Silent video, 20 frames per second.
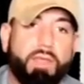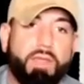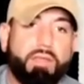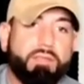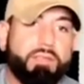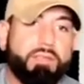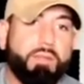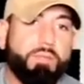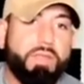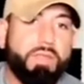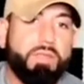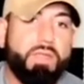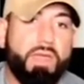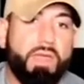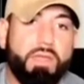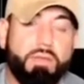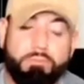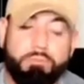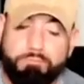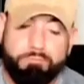That something
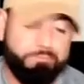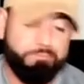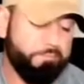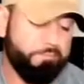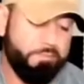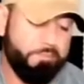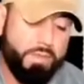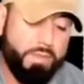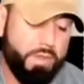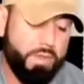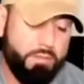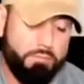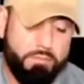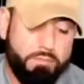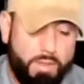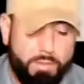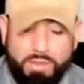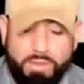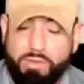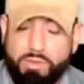that,
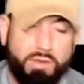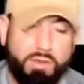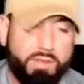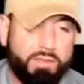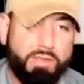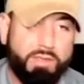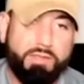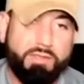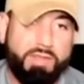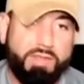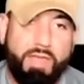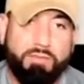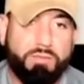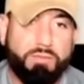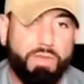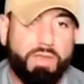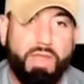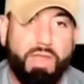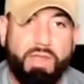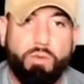I mean, it doesn't have to
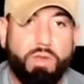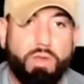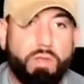be to anyone in